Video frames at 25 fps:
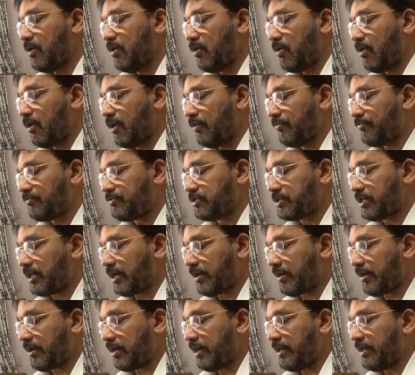of
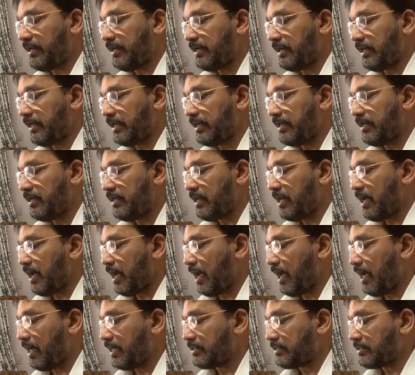certainty
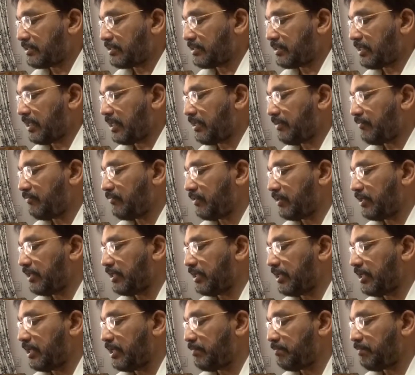as that would
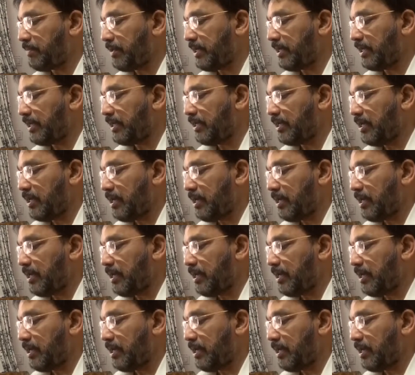depend